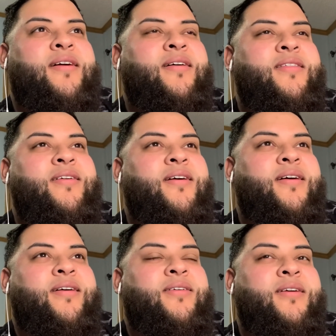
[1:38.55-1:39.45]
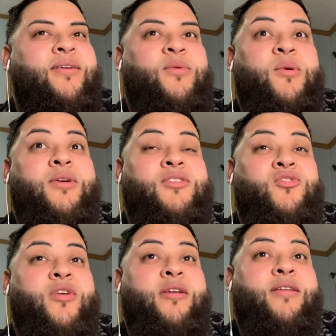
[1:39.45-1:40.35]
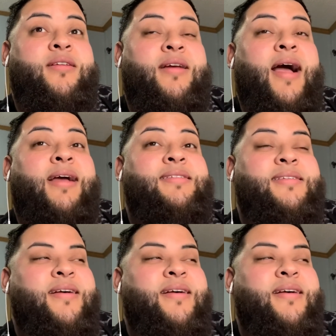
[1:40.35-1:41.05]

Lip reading: other real street guys?